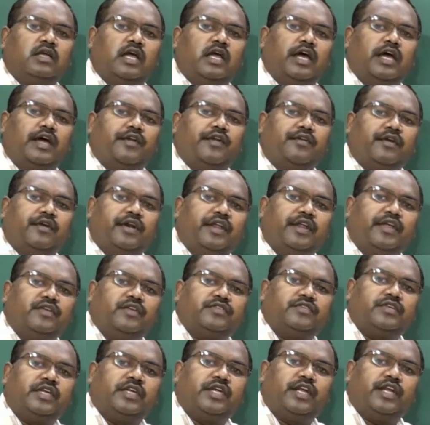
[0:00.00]
and
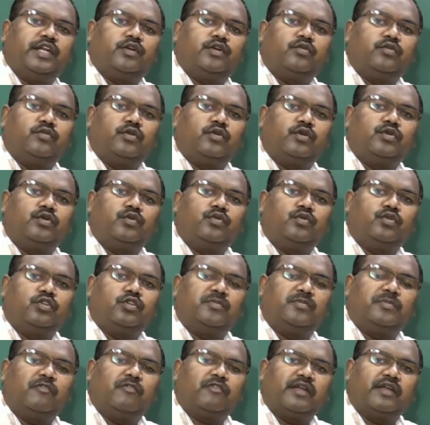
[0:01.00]
reducing it to 2 to the
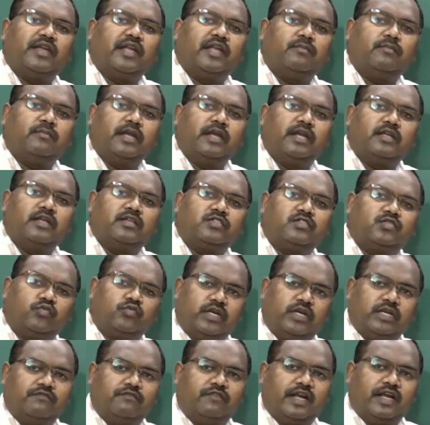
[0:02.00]
power n minus
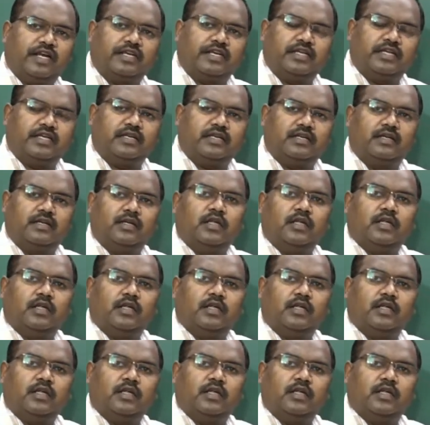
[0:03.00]
1 factor,